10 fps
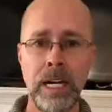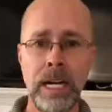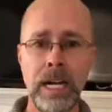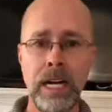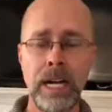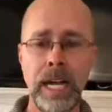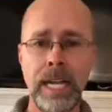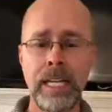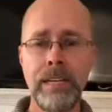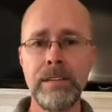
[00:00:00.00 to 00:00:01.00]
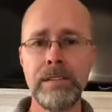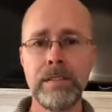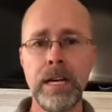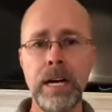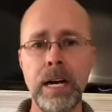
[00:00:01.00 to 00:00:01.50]
uh, and
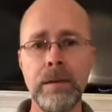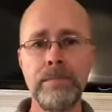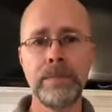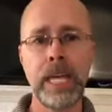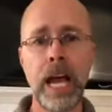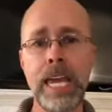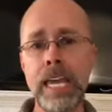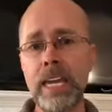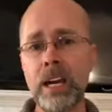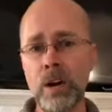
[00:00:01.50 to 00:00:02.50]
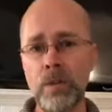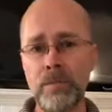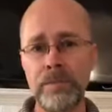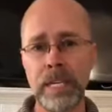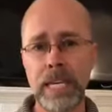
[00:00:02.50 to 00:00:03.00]
his um,
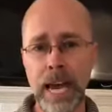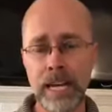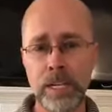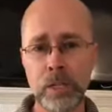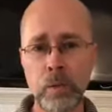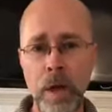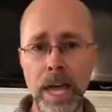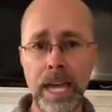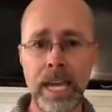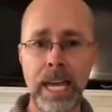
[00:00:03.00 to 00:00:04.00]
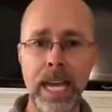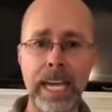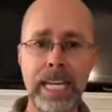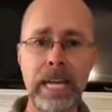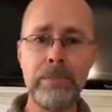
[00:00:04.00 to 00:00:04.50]
ego got in his way,
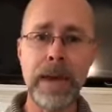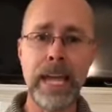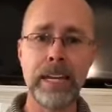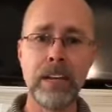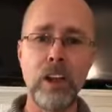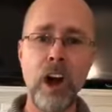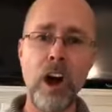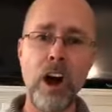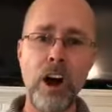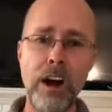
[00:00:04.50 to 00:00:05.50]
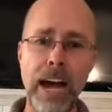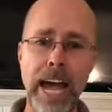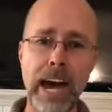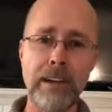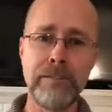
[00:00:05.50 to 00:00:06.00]
and he made a
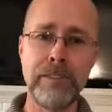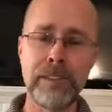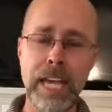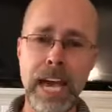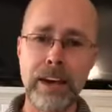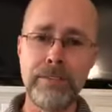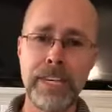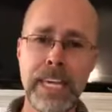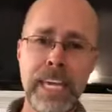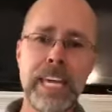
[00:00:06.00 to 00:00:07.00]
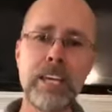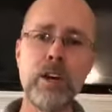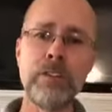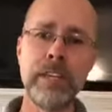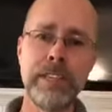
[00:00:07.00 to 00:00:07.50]
law out of his out of the
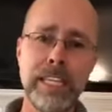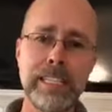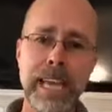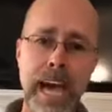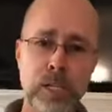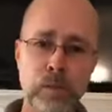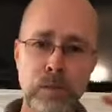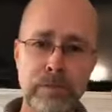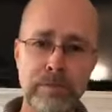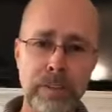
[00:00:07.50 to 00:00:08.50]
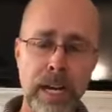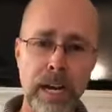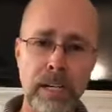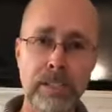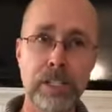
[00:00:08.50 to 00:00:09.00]
ego that these guys were
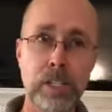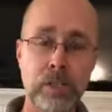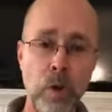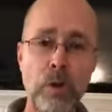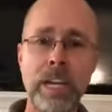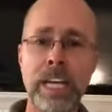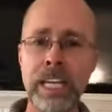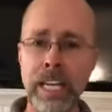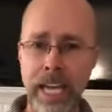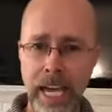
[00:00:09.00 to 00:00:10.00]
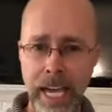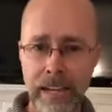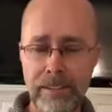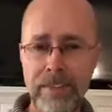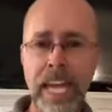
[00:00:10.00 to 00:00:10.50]
uh, stroking
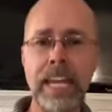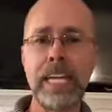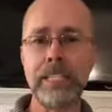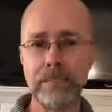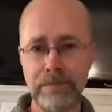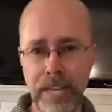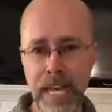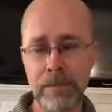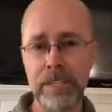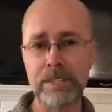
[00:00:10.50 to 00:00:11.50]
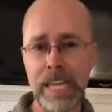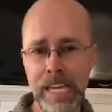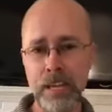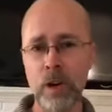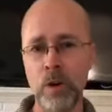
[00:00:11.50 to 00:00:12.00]
and fanning into flame. His
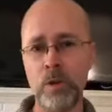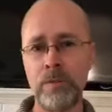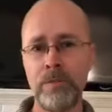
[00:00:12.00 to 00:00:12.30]
ego.